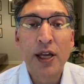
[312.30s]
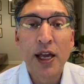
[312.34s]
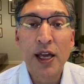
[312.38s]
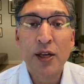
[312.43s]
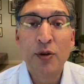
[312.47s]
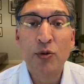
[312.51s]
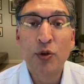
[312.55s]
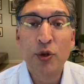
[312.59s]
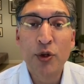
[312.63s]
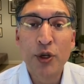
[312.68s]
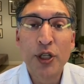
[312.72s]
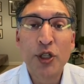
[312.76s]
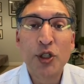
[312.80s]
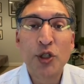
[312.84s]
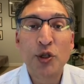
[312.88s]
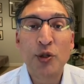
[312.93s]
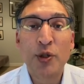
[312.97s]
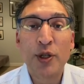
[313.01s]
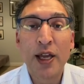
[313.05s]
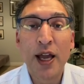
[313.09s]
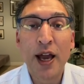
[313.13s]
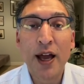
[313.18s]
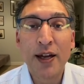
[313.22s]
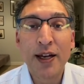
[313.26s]
And Rudy
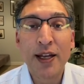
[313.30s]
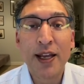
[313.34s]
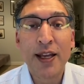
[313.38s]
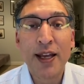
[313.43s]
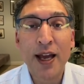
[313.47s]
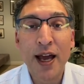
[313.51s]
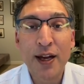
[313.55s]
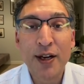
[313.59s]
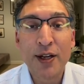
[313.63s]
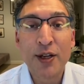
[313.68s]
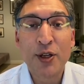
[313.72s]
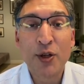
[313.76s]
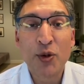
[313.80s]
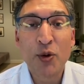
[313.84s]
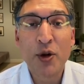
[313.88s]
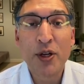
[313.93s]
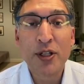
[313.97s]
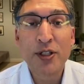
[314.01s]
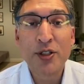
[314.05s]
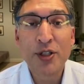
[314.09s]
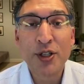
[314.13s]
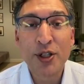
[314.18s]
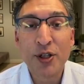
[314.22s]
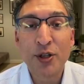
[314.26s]
Giuliani got a new
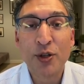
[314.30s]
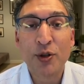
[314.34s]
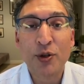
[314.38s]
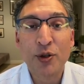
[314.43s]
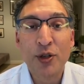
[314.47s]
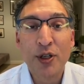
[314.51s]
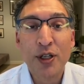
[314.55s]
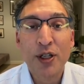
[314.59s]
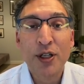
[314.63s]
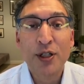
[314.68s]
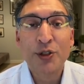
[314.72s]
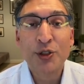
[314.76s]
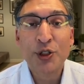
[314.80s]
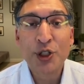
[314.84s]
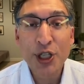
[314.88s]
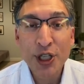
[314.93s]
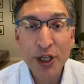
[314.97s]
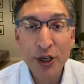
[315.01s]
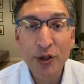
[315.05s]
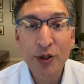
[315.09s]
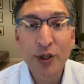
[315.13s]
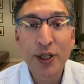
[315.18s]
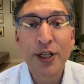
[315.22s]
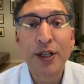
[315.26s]
one too,
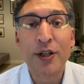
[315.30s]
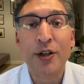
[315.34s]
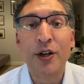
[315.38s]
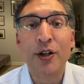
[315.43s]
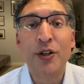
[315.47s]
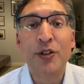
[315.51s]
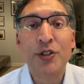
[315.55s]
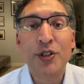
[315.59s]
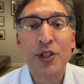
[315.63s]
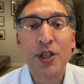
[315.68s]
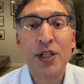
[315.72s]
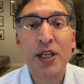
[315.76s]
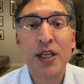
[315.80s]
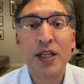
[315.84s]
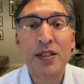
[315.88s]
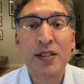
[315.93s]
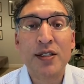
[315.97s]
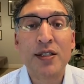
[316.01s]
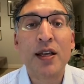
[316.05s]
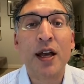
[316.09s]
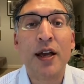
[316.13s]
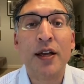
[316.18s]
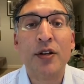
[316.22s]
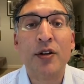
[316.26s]
cheerleader to the
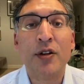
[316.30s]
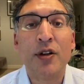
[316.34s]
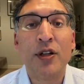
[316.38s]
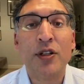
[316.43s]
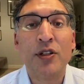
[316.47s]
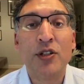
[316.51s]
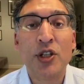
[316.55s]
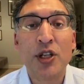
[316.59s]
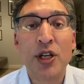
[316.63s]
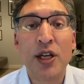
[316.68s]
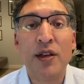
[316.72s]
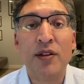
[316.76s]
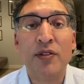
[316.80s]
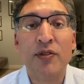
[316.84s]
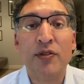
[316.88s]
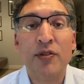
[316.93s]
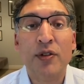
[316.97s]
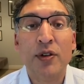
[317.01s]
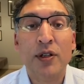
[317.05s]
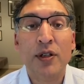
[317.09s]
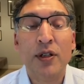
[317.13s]
Inciter in Chief.